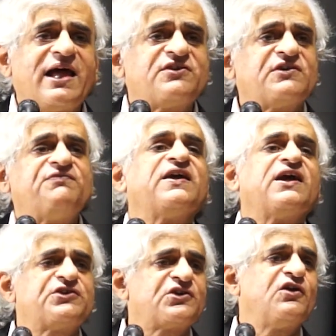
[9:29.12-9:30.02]

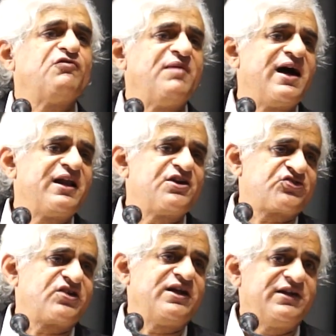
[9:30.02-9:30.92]
classification of
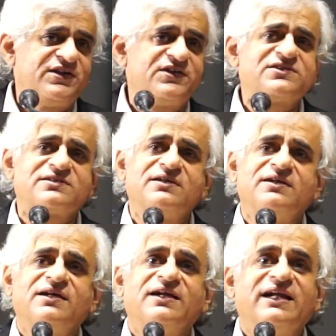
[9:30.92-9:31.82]
Maharashtra is
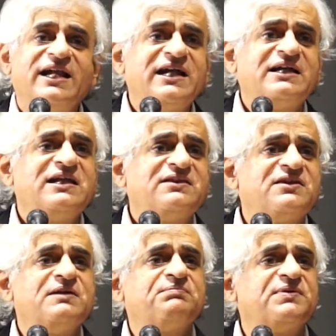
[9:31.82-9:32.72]

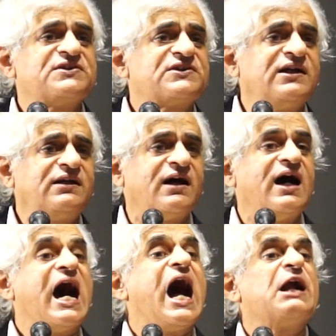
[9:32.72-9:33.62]

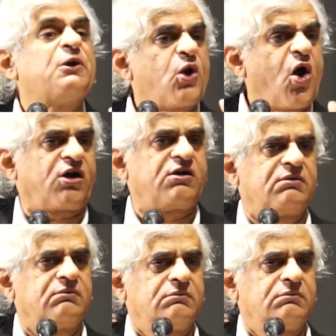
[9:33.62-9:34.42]
93% hard rock.